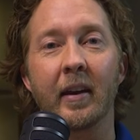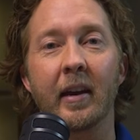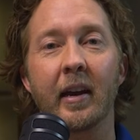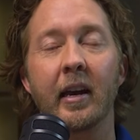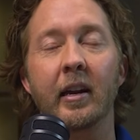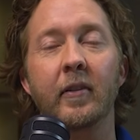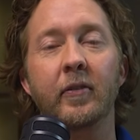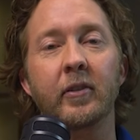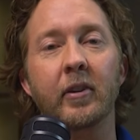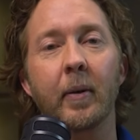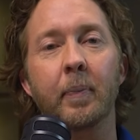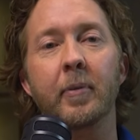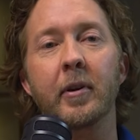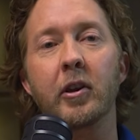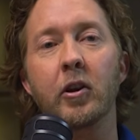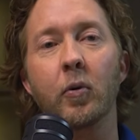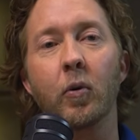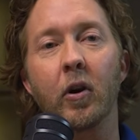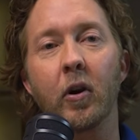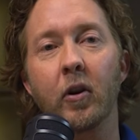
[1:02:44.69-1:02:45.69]
And if
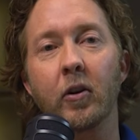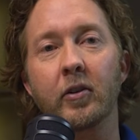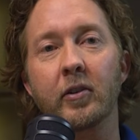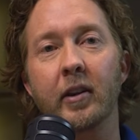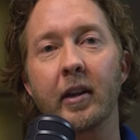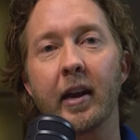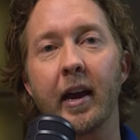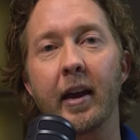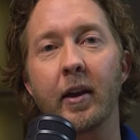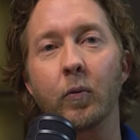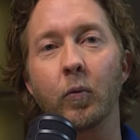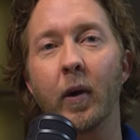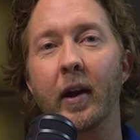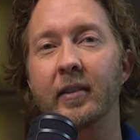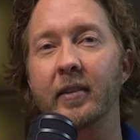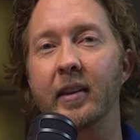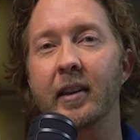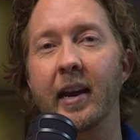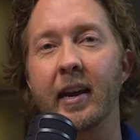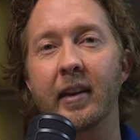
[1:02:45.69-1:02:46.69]
something you heard today
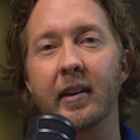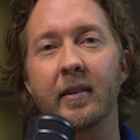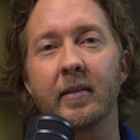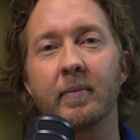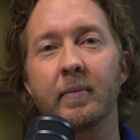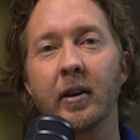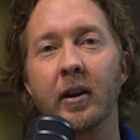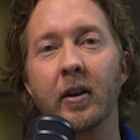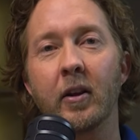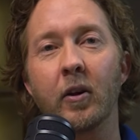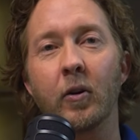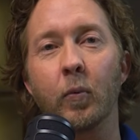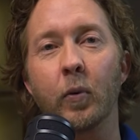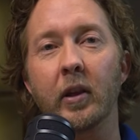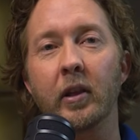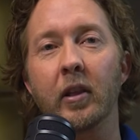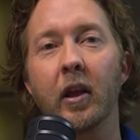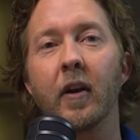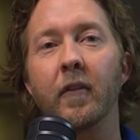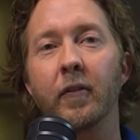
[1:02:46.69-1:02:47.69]
resonated,
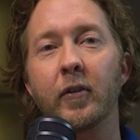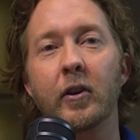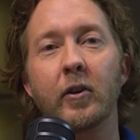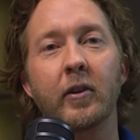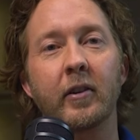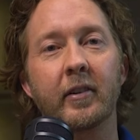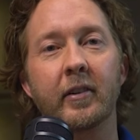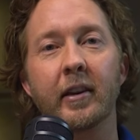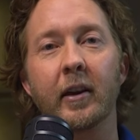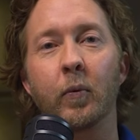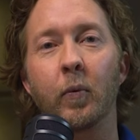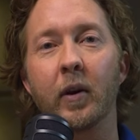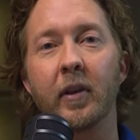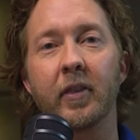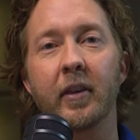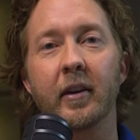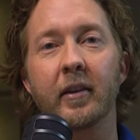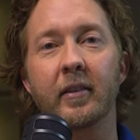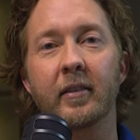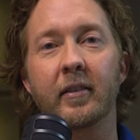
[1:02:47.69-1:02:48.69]
we'd love for you to stick
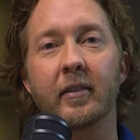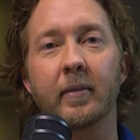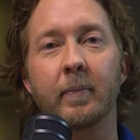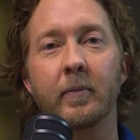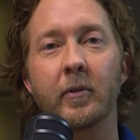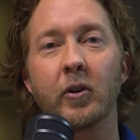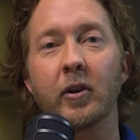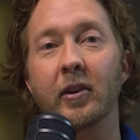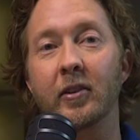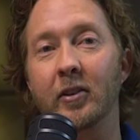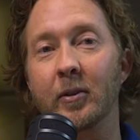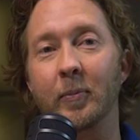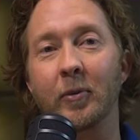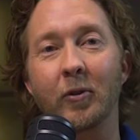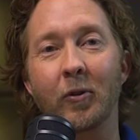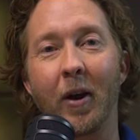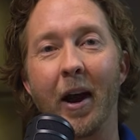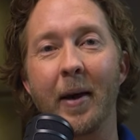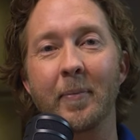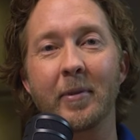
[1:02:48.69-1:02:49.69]
with us. You can
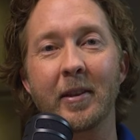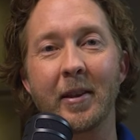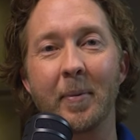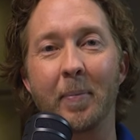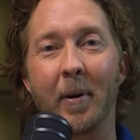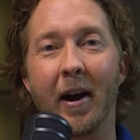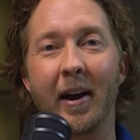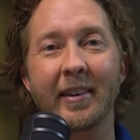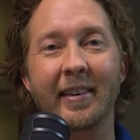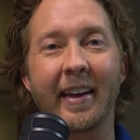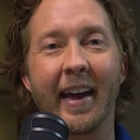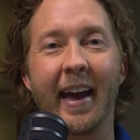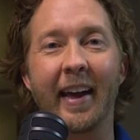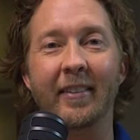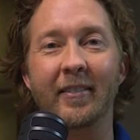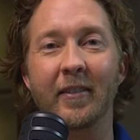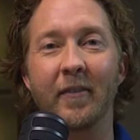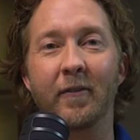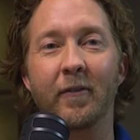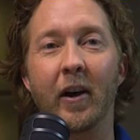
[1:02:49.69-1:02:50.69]
subscribe to the
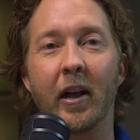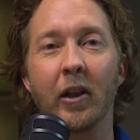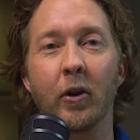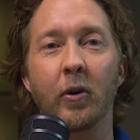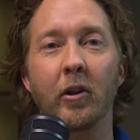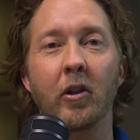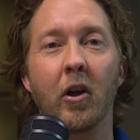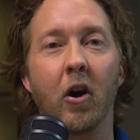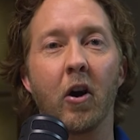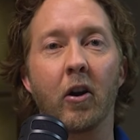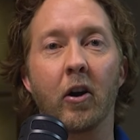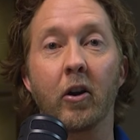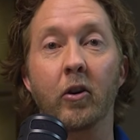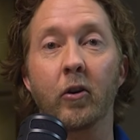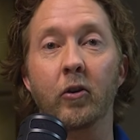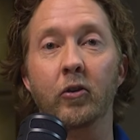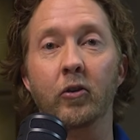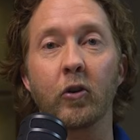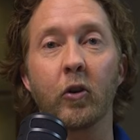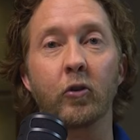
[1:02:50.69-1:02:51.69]
podcast and follow along on
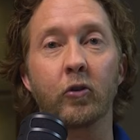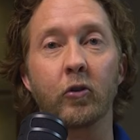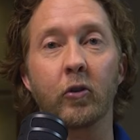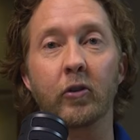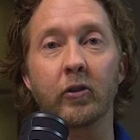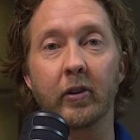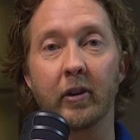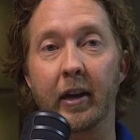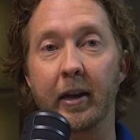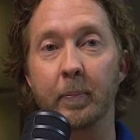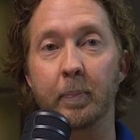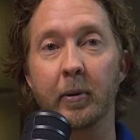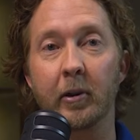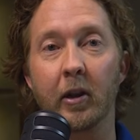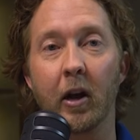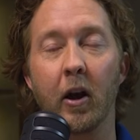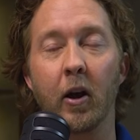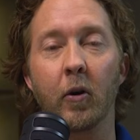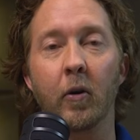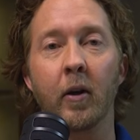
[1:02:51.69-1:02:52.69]
our socials linked
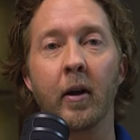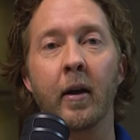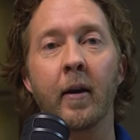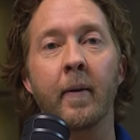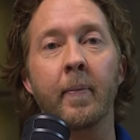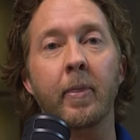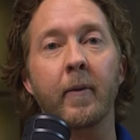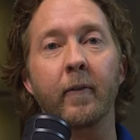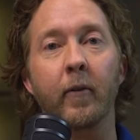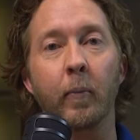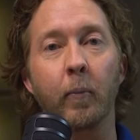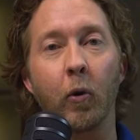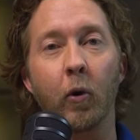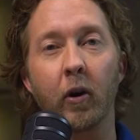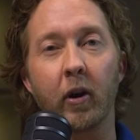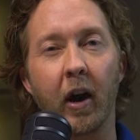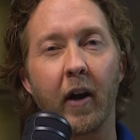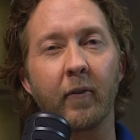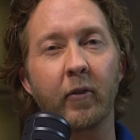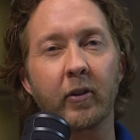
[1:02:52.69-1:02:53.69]
below for
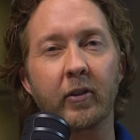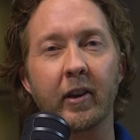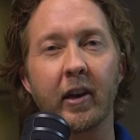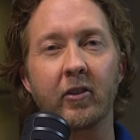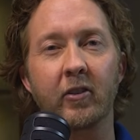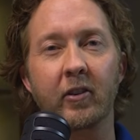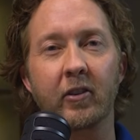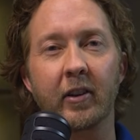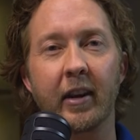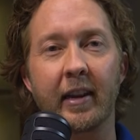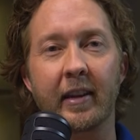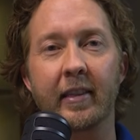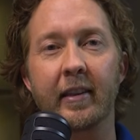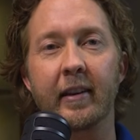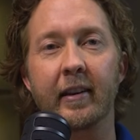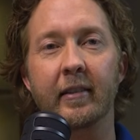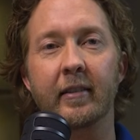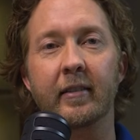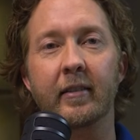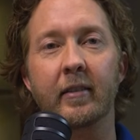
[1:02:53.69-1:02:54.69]
more conversations like
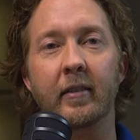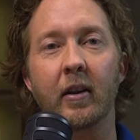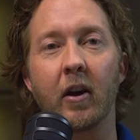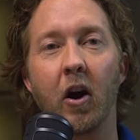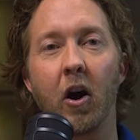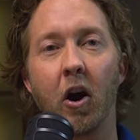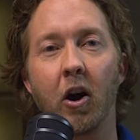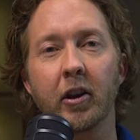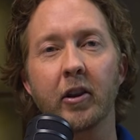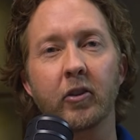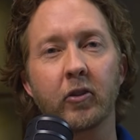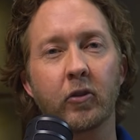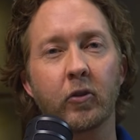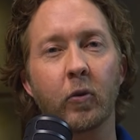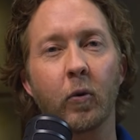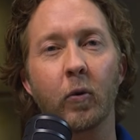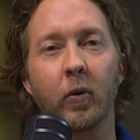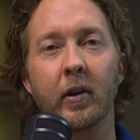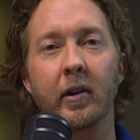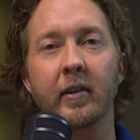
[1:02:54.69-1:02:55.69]
this, honest
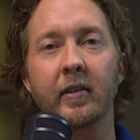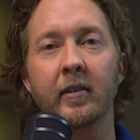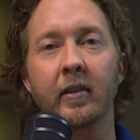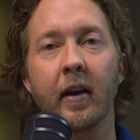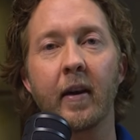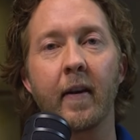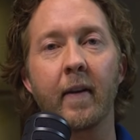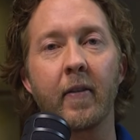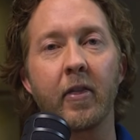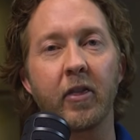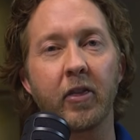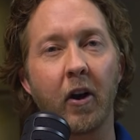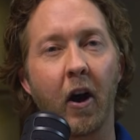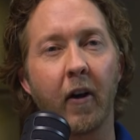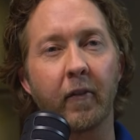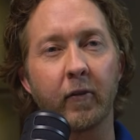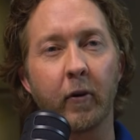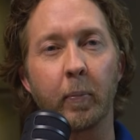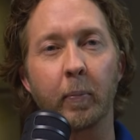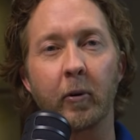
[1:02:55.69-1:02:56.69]
stories,
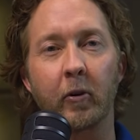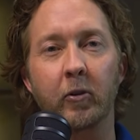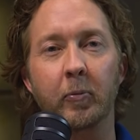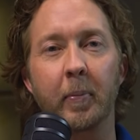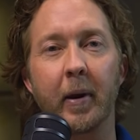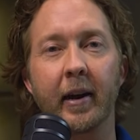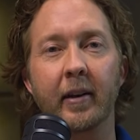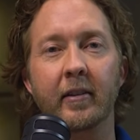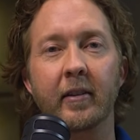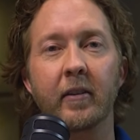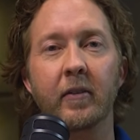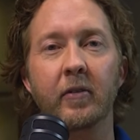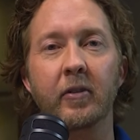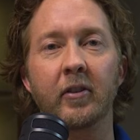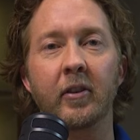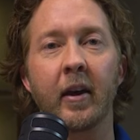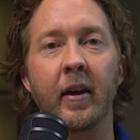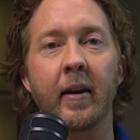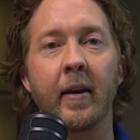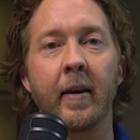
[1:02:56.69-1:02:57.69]
thoughtful
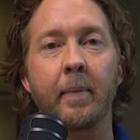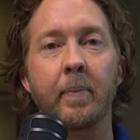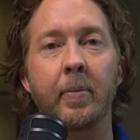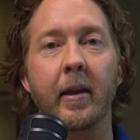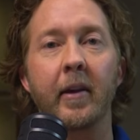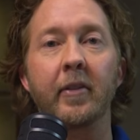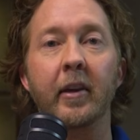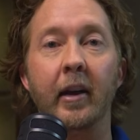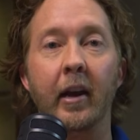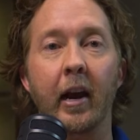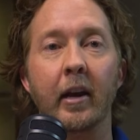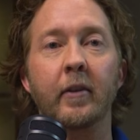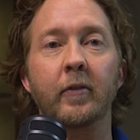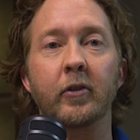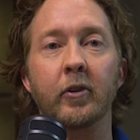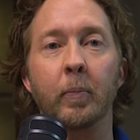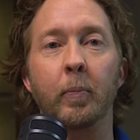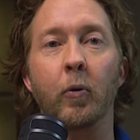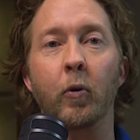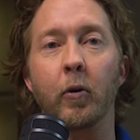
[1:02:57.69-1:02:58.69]
perspectives, and the kind of
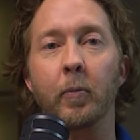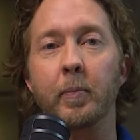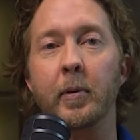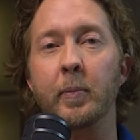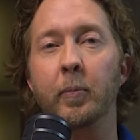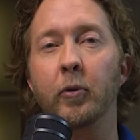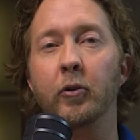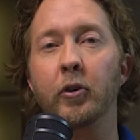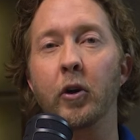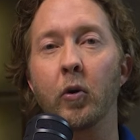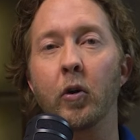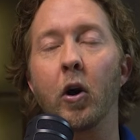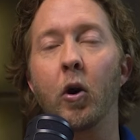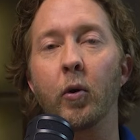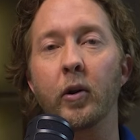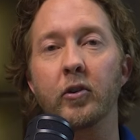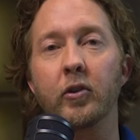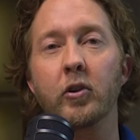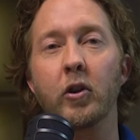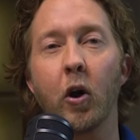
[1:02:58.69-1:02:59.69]
support people don't
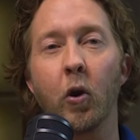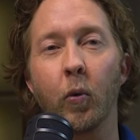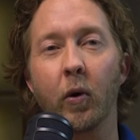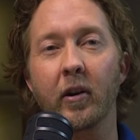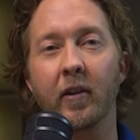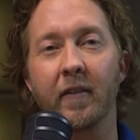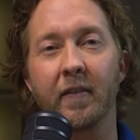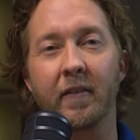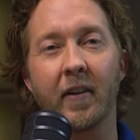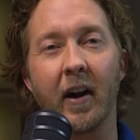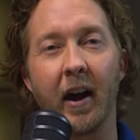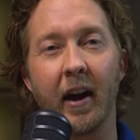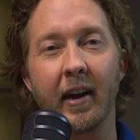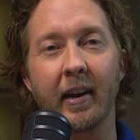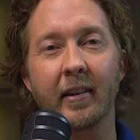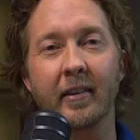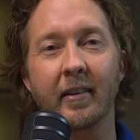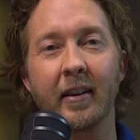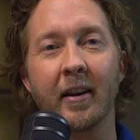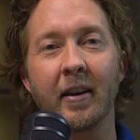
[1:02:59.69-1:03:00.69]
always know where to
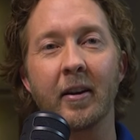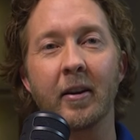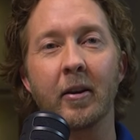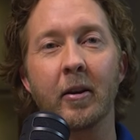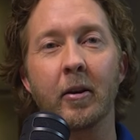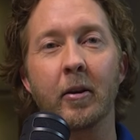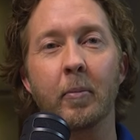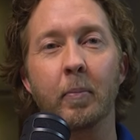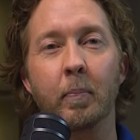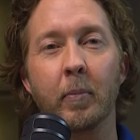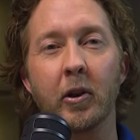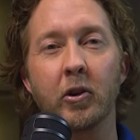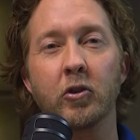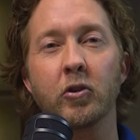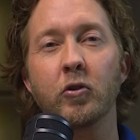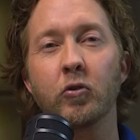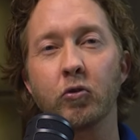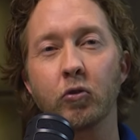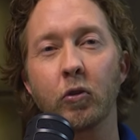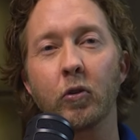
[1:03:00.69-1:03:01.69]
find, but
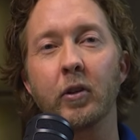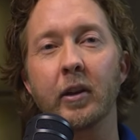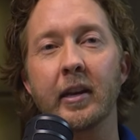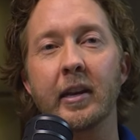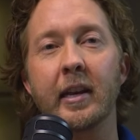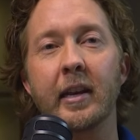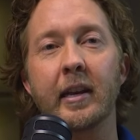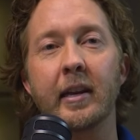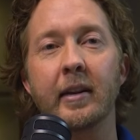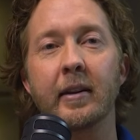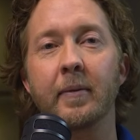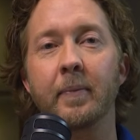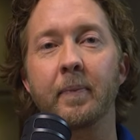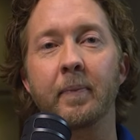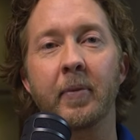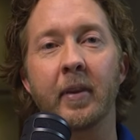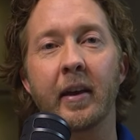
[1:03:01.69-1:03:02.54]
do truly need.